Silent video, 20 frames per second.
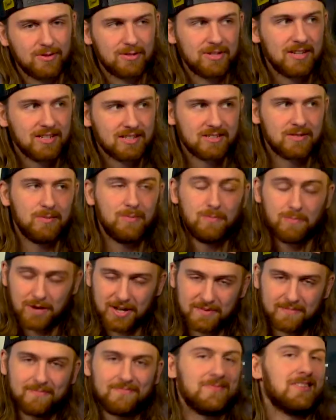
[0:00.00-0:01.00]
dust,
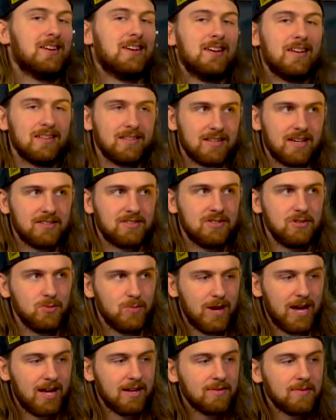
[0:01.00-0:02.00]
but not too
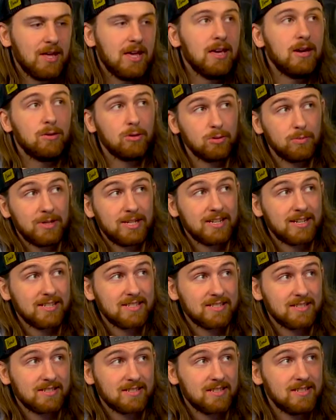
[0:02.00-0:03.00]
bad. Would have been nice
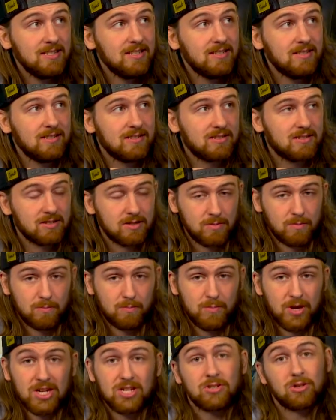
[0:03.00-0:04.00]
to see some
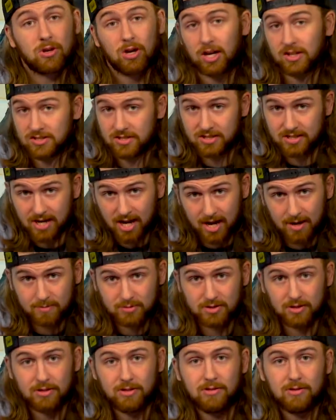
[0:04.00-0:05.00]
mesh across the top
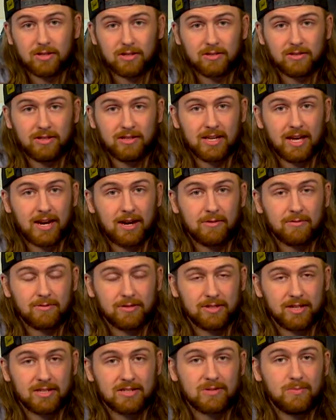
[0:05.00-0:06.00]
so that you can clean that out for
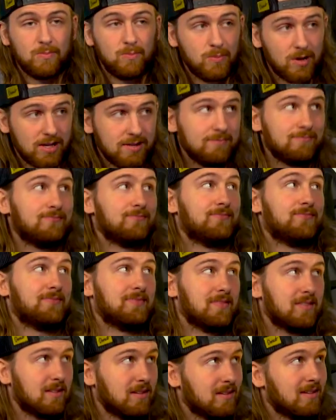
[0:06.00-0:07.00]
dust, but
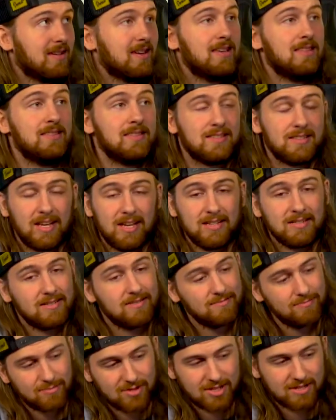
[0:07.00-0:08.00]
in this case,
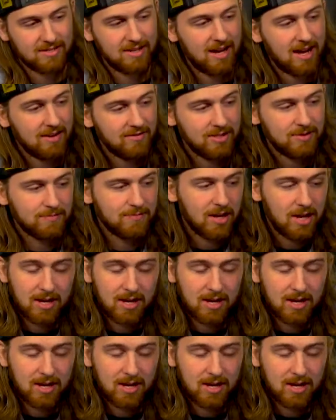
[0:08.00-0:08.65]
doesn't have it.